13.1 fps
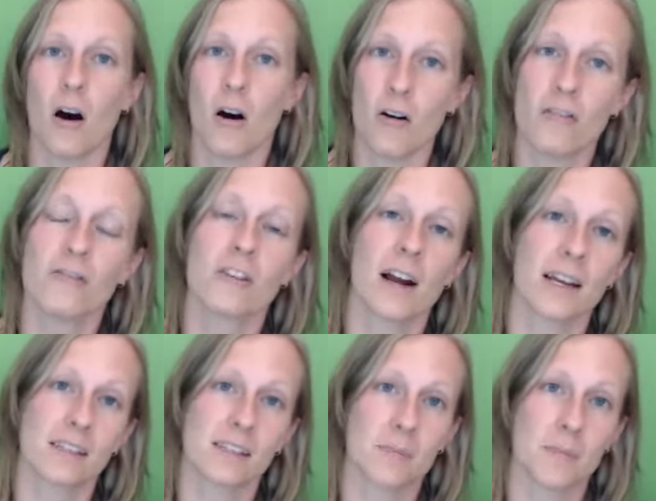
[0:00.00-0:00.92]

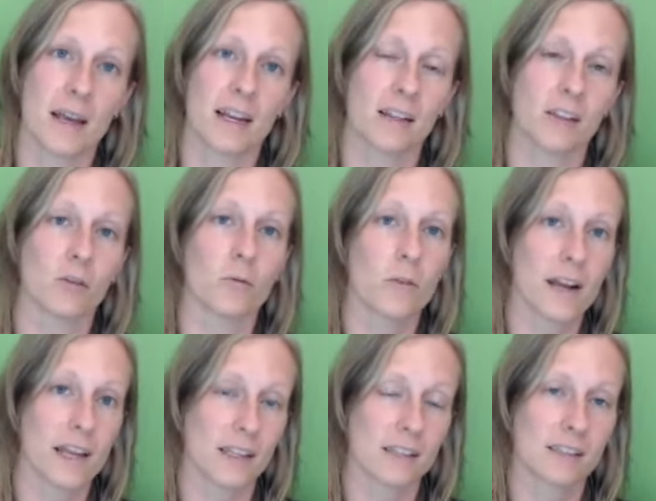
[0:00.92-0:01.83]
overestimated the
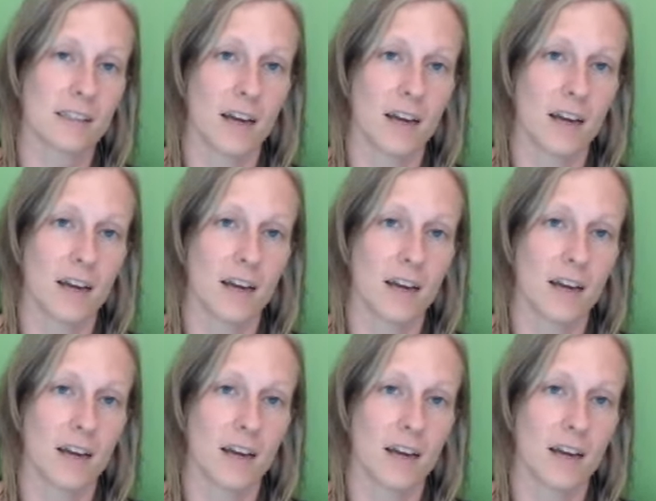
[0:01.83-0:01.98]
rent